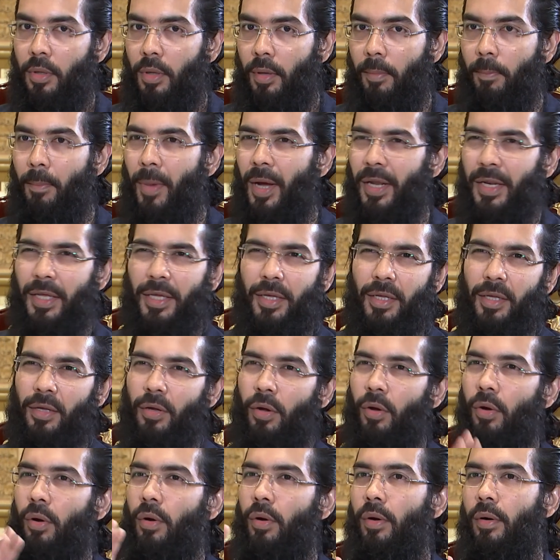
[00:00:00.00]
money
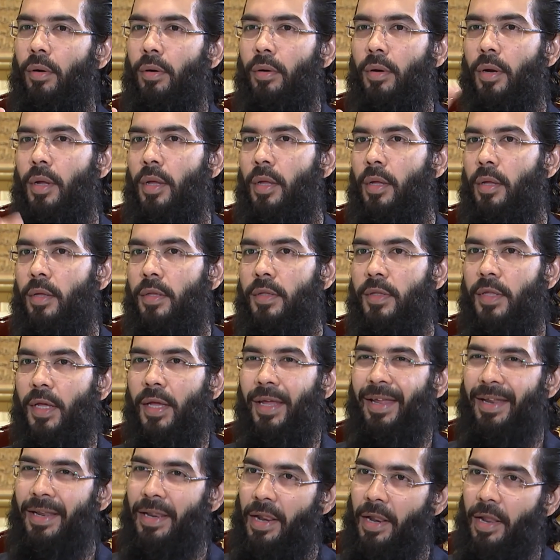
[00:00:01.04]
or say
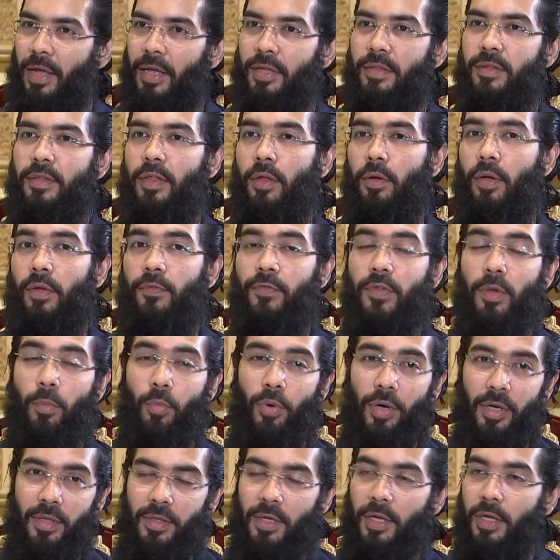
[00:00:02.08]
illness. If
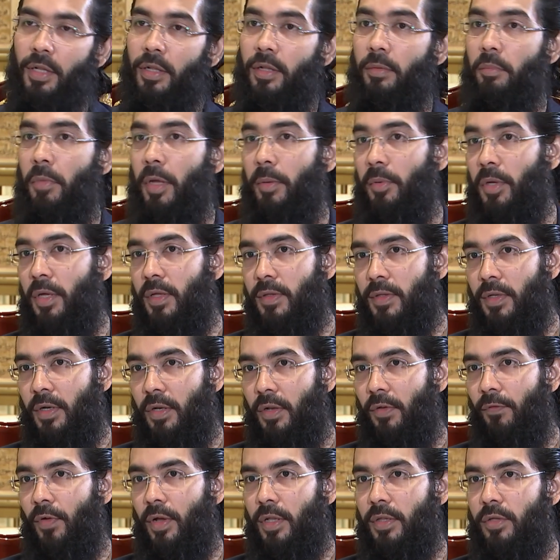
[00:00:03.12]
someone is ill, maybe he's in a
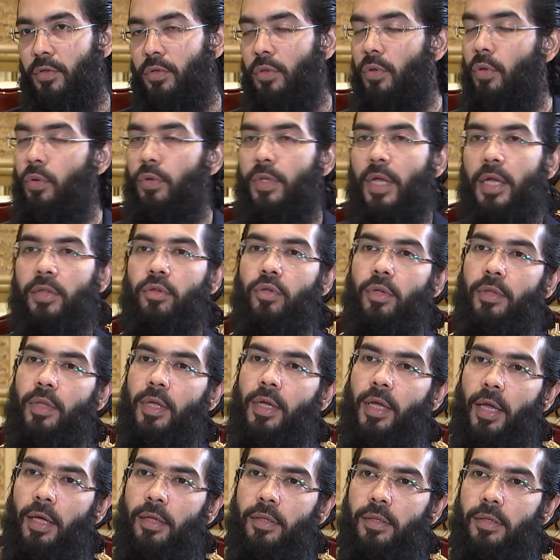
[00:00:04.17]
difficult situation. No, that's not the
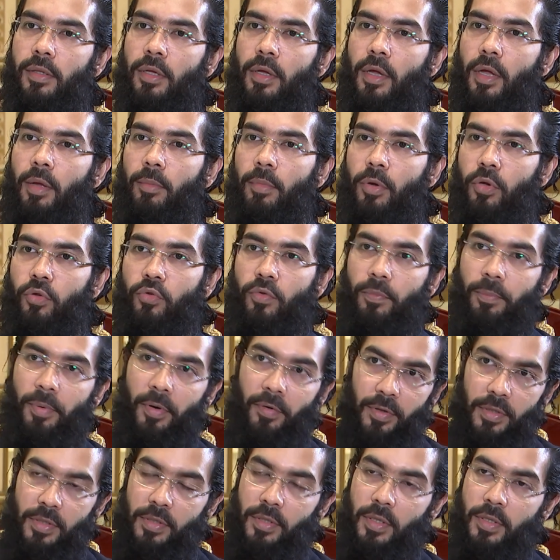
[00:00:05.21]
case, because we
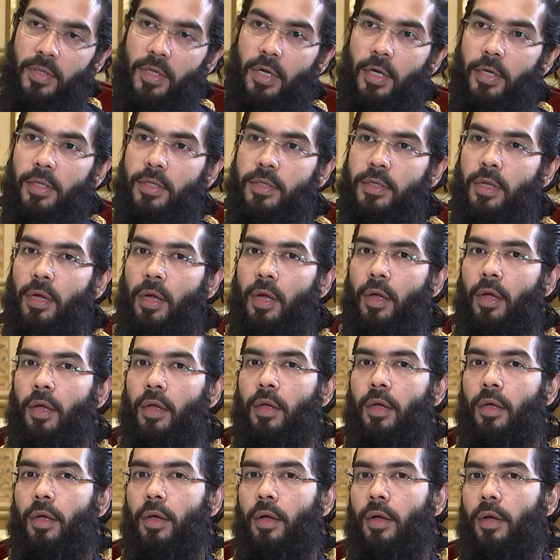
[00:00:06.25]
previously discussed
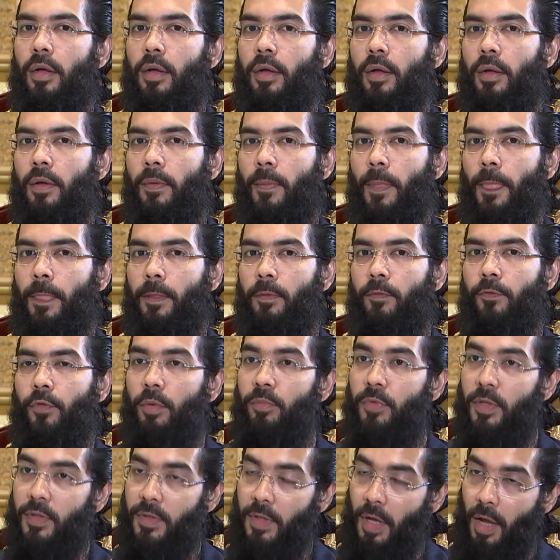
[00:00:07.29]

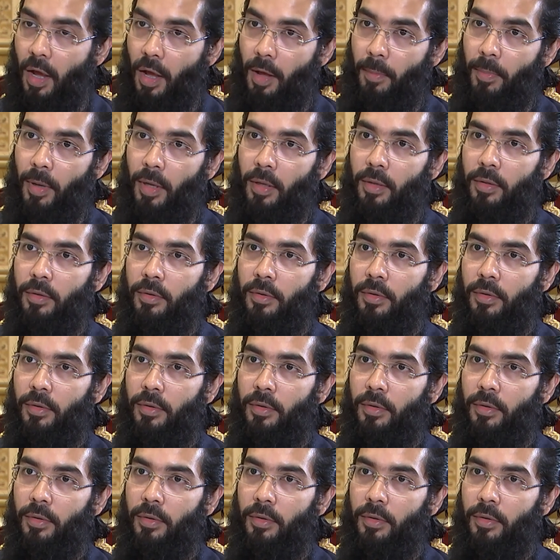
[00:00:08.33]
from the Sahaba.